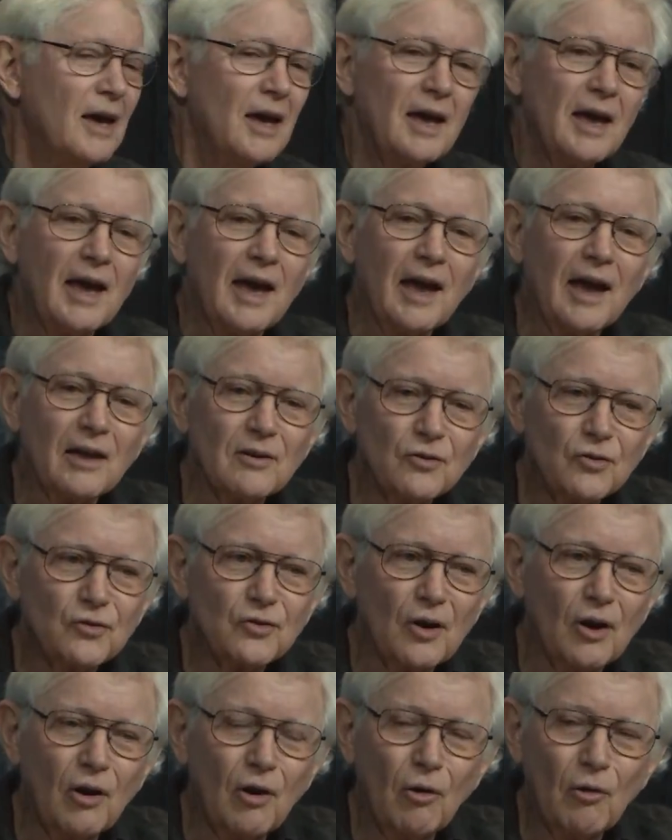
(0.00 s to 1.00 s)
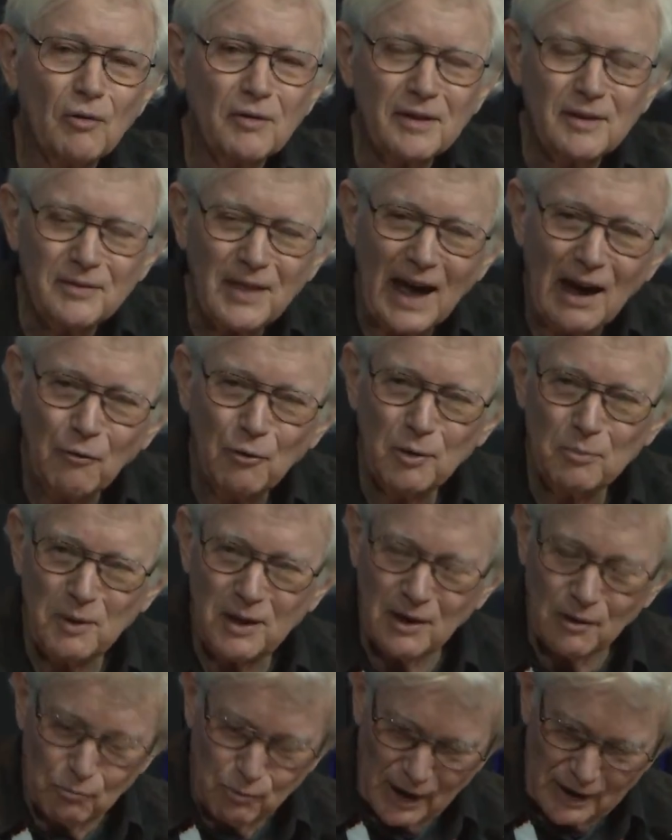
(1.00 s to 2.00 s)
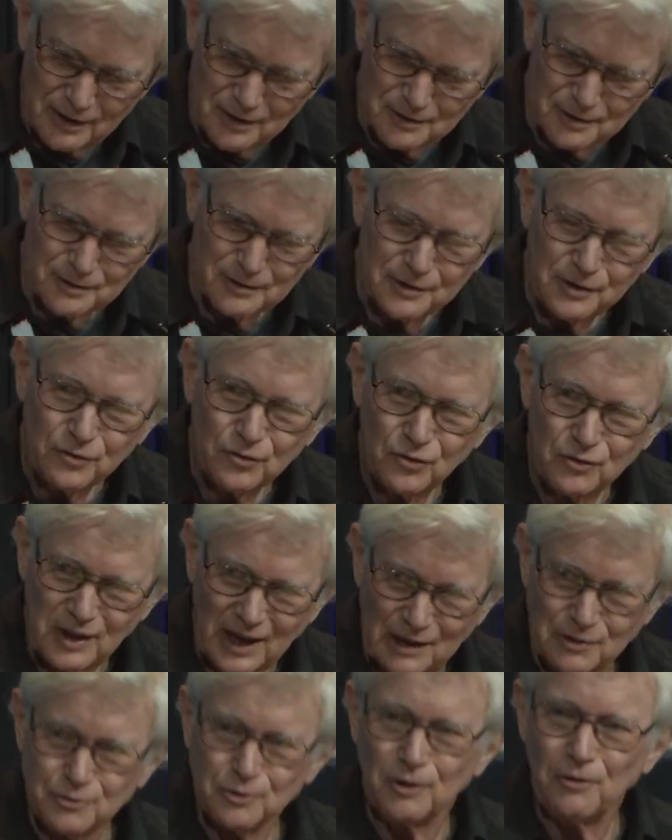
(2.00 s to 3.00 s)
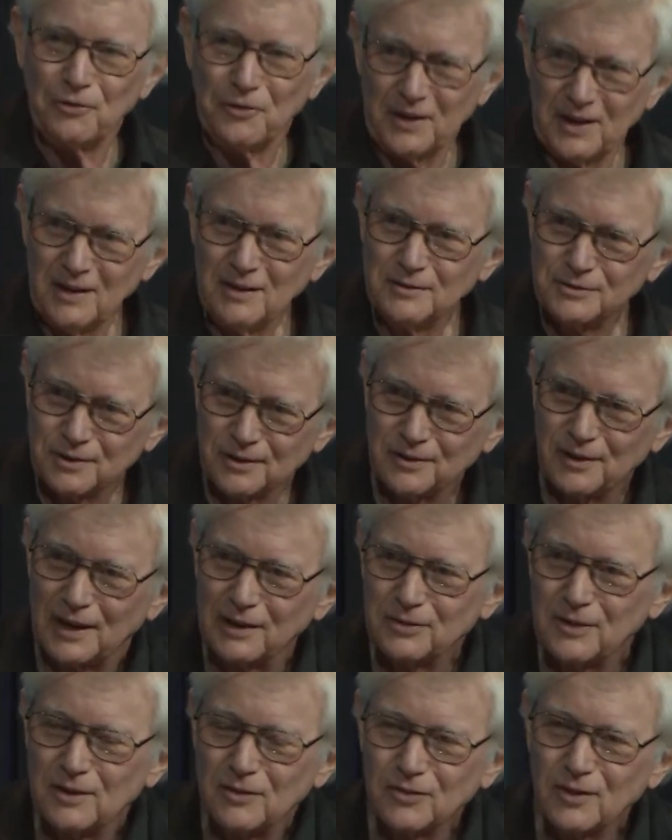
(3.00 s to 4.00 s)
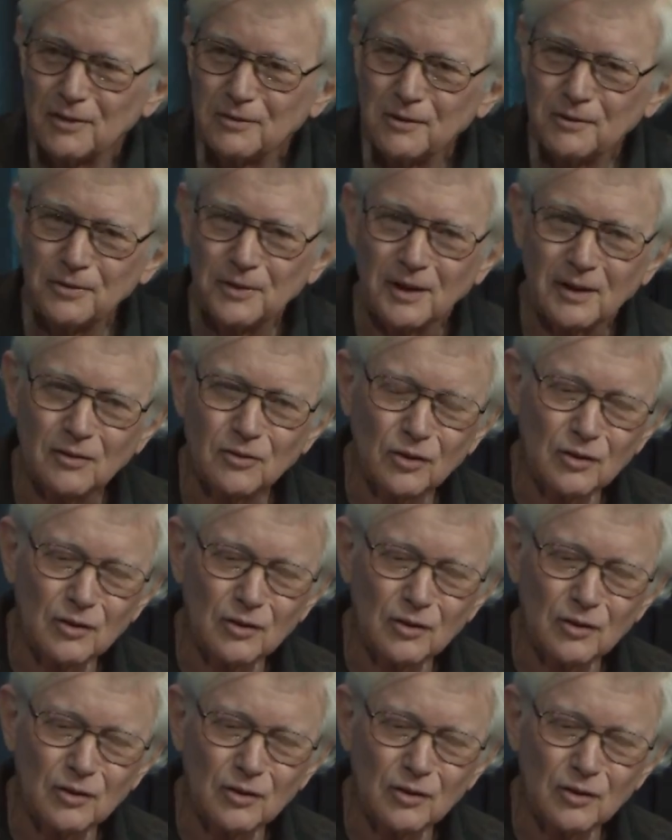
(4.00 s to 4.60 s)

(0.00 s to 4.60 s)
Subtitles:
And so that would be a regularly scheduled thing, just like these other things.